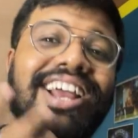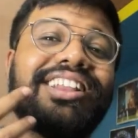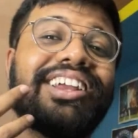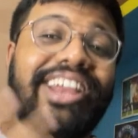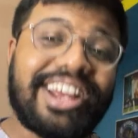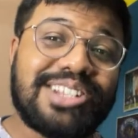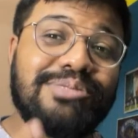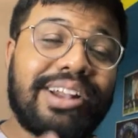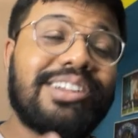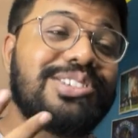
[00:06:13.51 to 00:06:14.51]
The kids
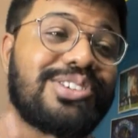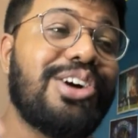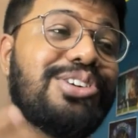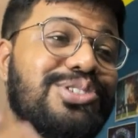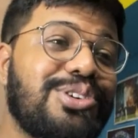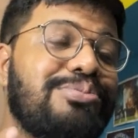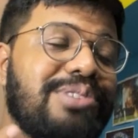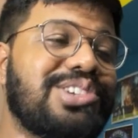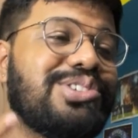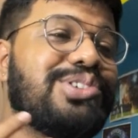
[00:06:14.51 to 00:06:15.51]
made the song so
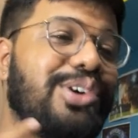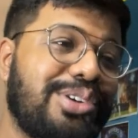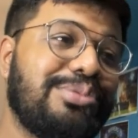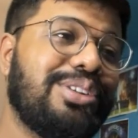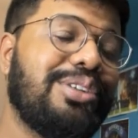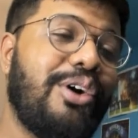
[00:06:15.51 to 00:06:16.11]
much adorable.